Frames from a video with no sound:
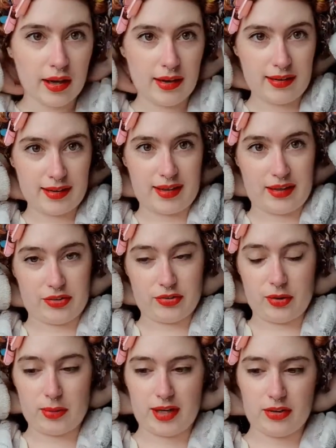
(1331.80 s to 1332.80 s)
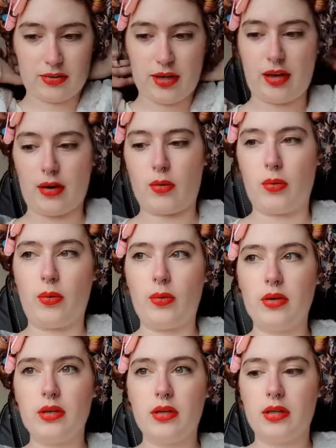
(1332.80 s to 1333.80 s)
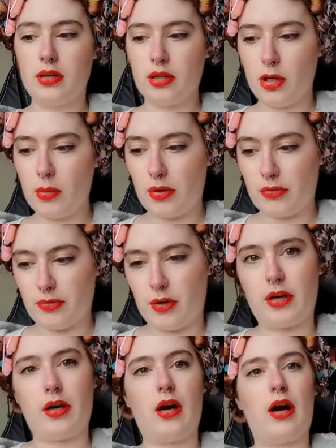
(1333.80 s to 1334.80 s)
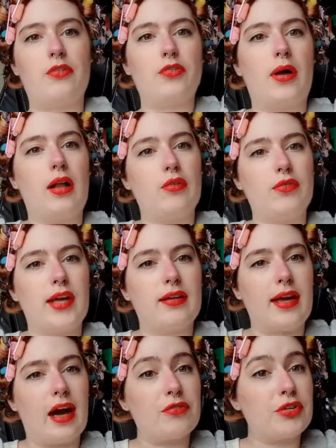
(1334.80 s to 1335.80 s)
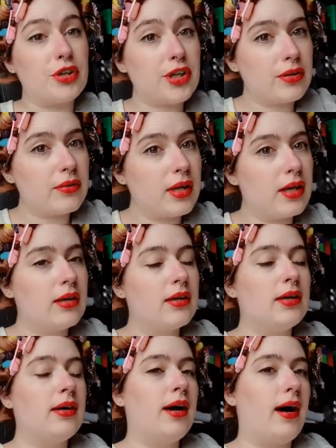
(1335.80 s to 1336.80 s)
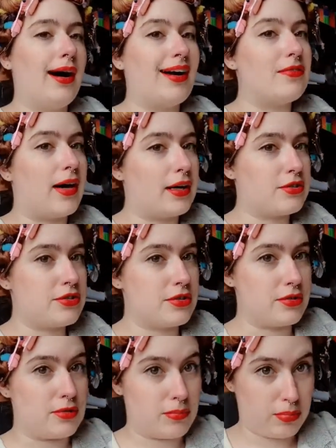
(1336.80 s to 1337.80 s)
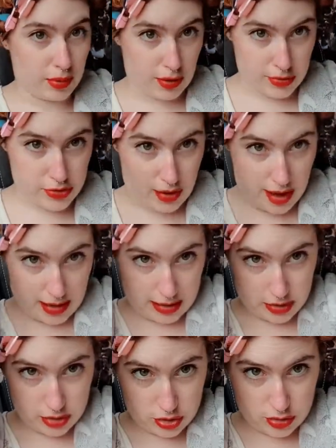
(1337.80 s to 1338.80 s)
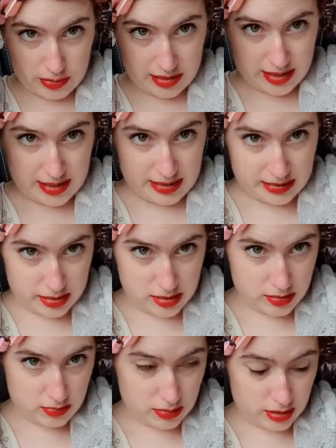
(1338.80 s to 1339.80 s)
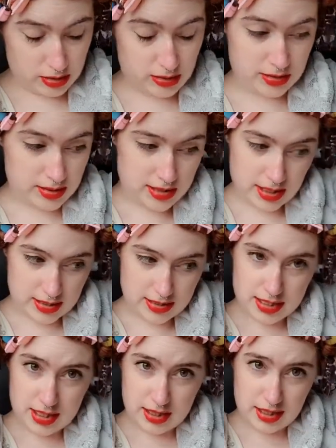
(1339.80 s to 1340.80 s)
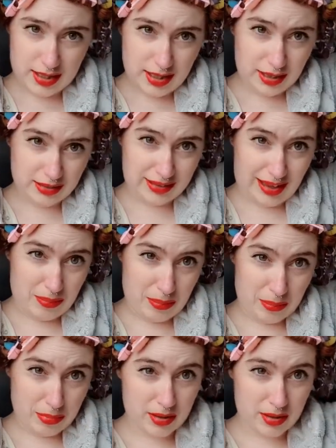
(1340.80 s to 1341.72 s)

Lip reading: Okay, so it is now coming up for 12:30 in the afternoon. I've had to blow dry some of these because they're still a little damp,